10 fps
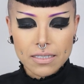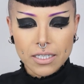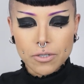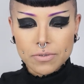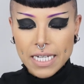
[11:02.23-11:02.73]

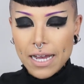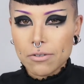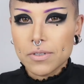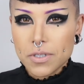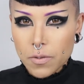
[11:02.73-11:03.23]
you know,
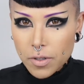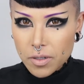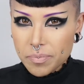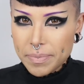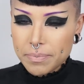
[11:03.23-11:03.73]
towels
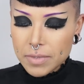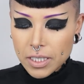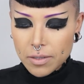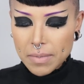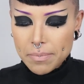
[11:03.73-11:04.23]
over,
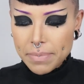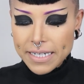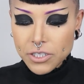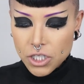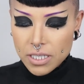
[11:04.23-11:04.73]
you know, my
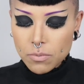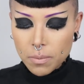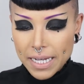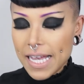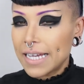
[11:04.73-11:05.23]
bed sheet
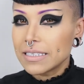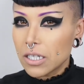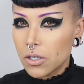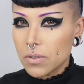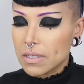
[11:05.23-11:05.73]
where my
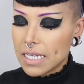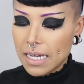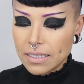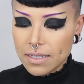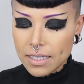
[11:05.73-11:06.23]
head goes
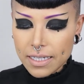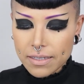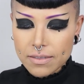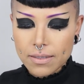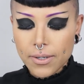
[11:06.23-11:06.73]
kind of
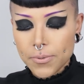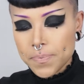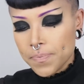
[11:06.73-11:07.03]
thing. So